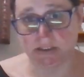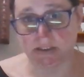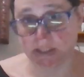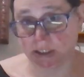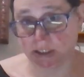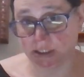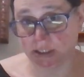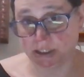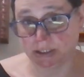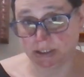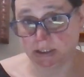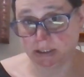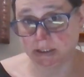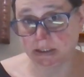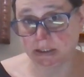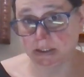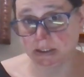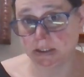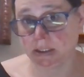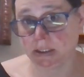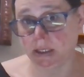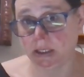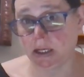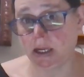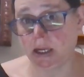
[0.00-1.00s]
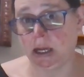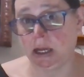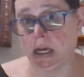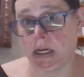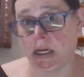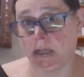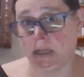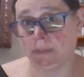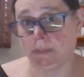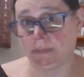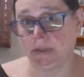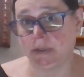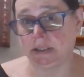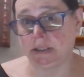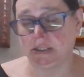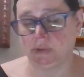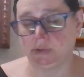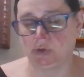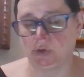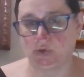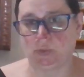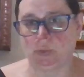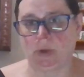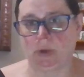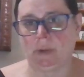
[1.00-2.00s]
stitches, because
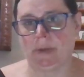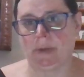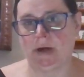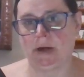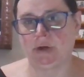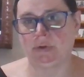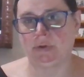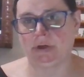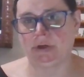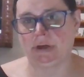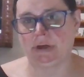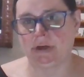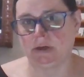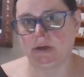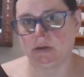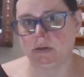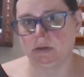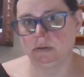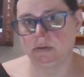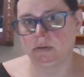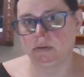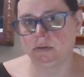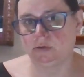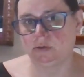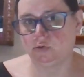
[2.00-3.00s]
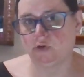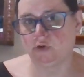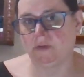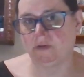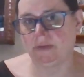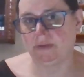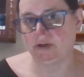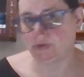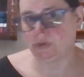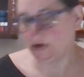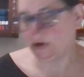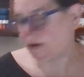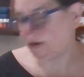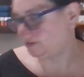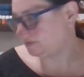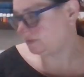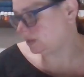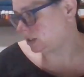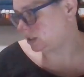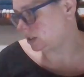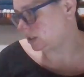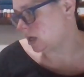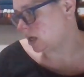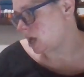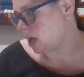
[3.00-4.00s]
this was one of my New Year 12x12s,